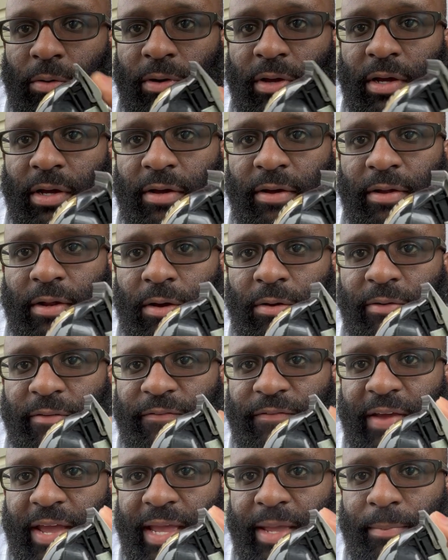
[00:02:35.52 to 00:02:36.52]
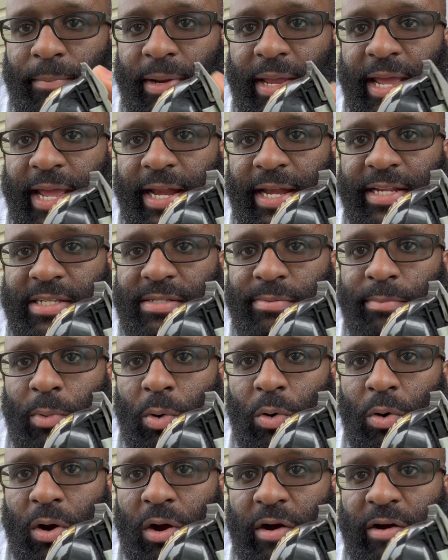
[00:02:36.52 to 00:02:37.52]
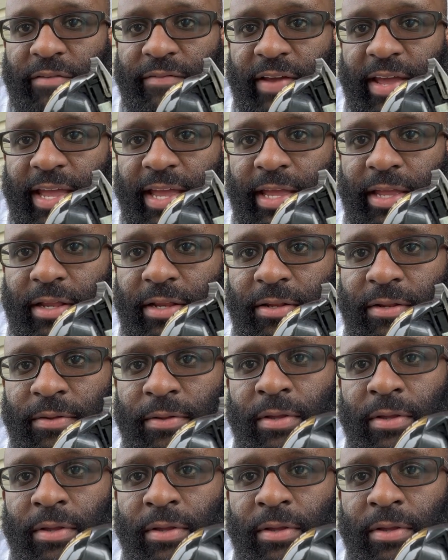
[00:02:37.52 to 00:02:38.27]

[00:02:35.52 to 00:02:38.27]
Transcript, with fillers: a on a fade blade it's more of a